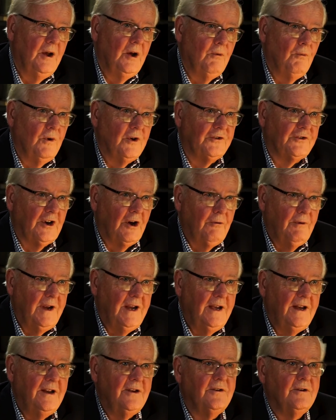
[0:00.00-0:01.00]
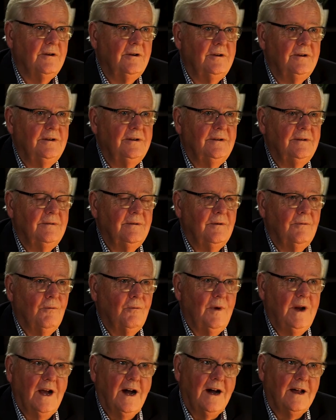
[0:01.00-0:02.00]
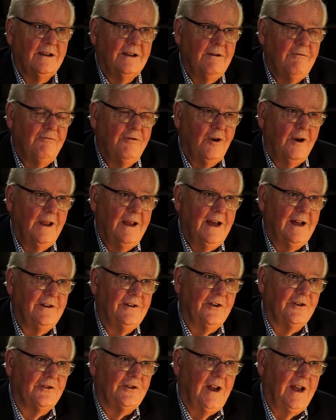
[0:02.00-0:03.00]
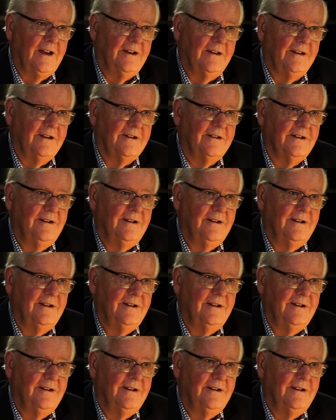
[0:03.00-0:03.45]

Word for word: We're so in it, we hardly fully understand it.